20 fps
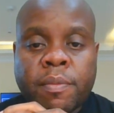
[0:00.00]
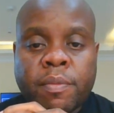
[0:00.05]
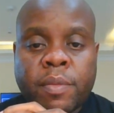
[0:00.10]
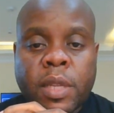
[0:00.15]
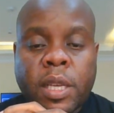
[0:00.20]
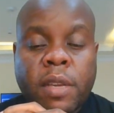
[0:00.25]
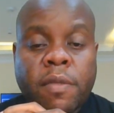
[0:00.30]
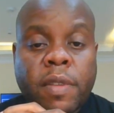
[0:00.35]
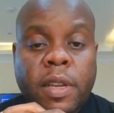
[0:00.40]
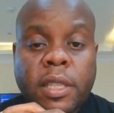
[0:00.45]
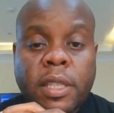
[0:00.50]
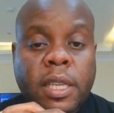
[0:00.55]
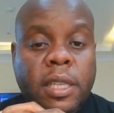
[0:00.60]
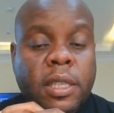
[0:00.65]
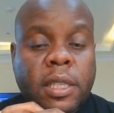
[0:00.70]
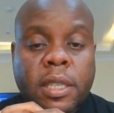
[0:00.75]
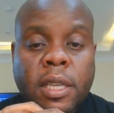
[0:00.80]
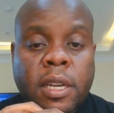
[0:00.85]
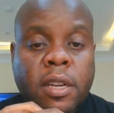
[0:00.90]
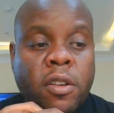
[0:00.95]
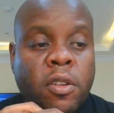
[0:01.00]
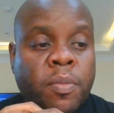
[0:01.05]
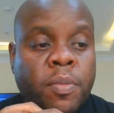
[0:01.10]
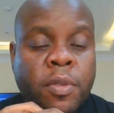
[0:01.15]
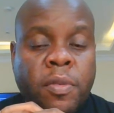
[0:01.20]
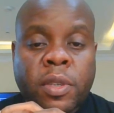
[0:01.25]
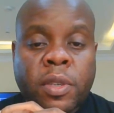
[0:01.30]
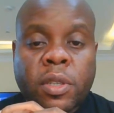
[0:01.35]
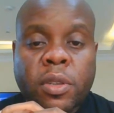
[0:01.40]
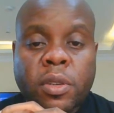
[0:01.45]
Even just general
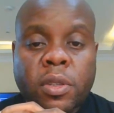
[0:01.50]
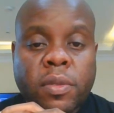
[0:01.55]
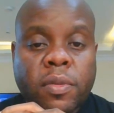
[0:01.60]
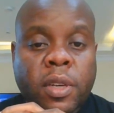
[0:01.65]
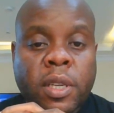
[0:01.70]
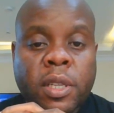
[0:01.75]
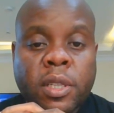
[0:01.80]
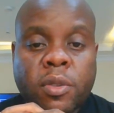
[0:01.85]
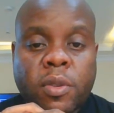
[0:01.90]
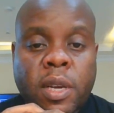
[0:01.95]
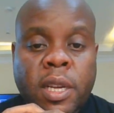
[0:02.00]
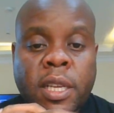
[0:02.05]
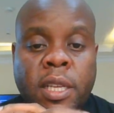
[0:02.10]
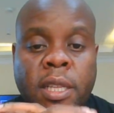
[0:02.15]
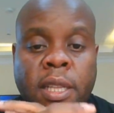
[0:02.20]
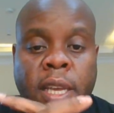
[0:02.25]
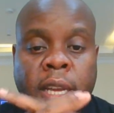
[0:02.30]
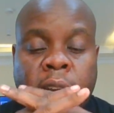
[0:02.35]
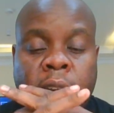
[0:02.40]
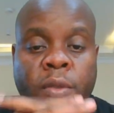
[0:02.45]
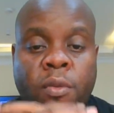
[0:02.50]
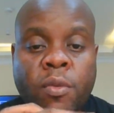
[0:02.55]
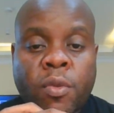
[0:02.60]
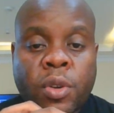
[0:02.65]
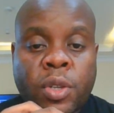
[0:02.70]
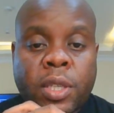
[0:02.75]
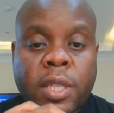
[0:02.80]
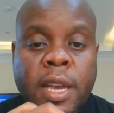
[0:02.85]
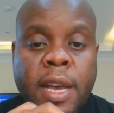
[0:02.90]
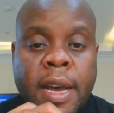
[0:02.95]
provisions for ensuring they can
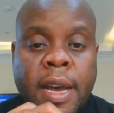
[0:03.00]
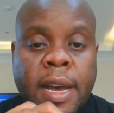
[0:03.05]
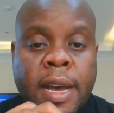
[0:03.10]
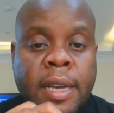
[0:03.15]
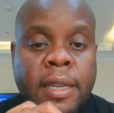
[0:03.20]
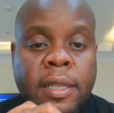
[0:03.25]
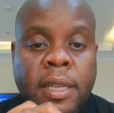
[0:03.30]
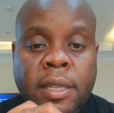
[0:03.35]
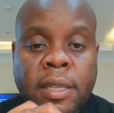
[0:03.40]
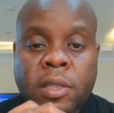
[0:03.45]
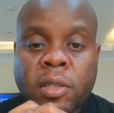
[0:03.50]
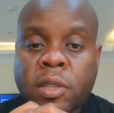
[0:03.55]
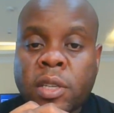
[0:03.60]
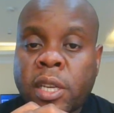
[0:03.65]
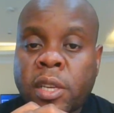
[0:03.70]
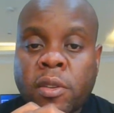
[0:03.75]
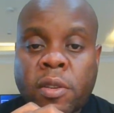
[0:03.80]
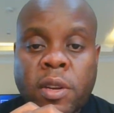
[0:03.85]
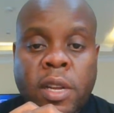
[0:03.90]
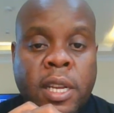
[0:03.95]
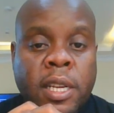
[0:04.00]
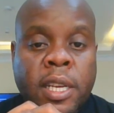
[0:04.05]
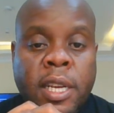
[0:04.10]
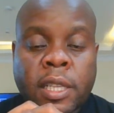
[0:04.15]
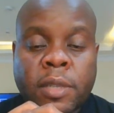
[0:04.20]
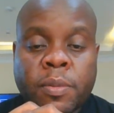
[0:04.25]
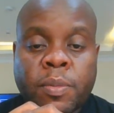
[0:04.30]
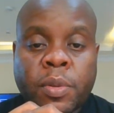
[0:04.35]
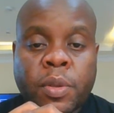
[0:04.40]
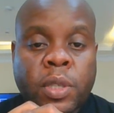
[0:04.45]
wash their hands as regularly
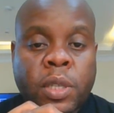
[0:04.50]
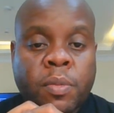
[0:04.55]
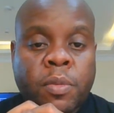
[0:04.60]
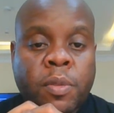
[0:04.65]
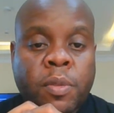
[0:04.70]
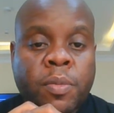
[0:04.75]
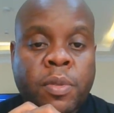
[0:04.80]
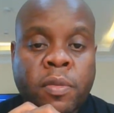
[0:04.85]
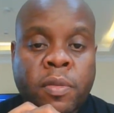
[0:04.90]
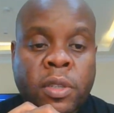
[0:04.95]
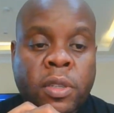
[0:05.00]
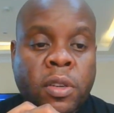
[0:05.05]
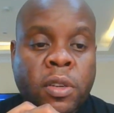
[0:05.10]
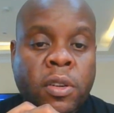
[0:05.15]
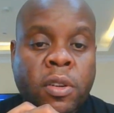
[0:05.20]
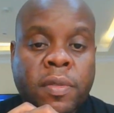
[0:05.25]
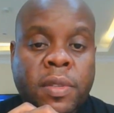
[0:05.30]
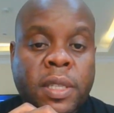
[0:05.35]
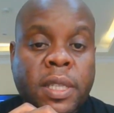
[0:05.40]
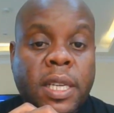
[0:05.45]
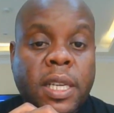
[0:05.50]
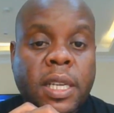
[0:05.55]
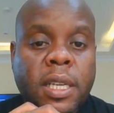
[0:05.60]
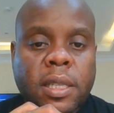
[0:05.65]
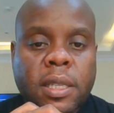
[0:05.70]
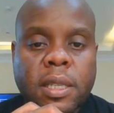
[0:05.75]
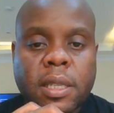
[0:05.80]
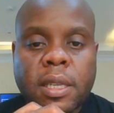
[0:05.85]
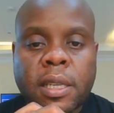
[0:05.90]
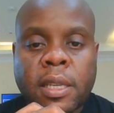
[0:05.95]
as possible, provision of
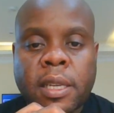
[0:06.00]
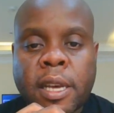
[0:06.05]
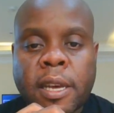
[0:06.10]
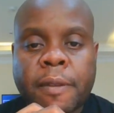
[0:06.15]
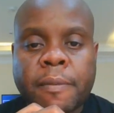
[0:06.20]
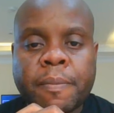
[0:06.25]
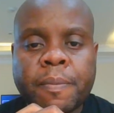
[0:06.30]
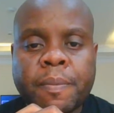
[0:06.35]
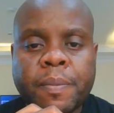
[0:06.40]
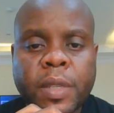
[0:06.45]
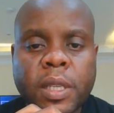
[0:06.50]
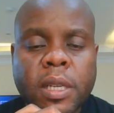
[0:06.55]
sinks in